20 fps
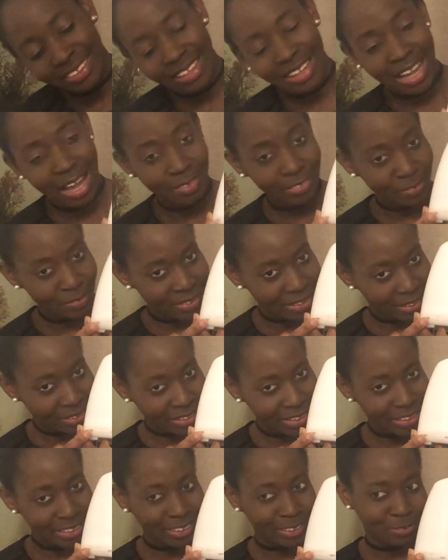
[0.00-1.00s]
comes with a
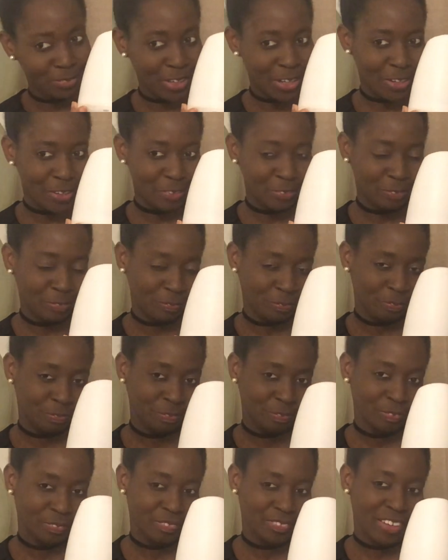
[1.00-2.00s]
light as well,
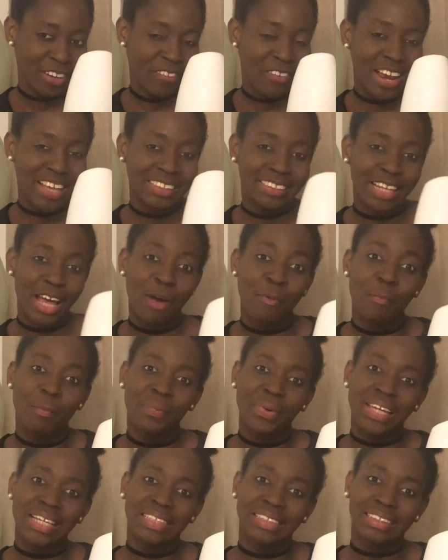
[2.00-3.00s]
creates the
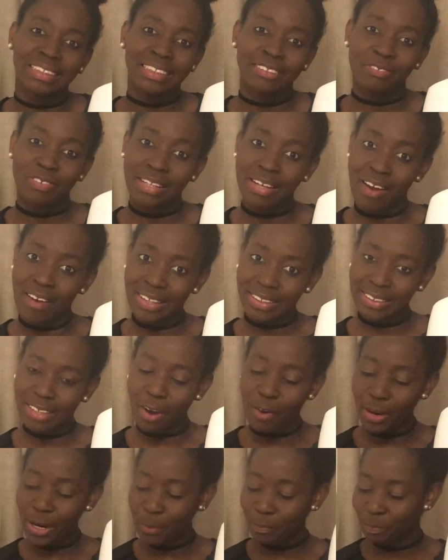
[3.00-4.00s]
ambience for night
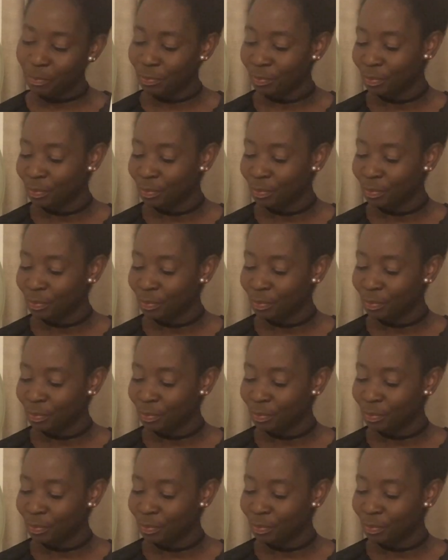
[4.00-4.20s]
time.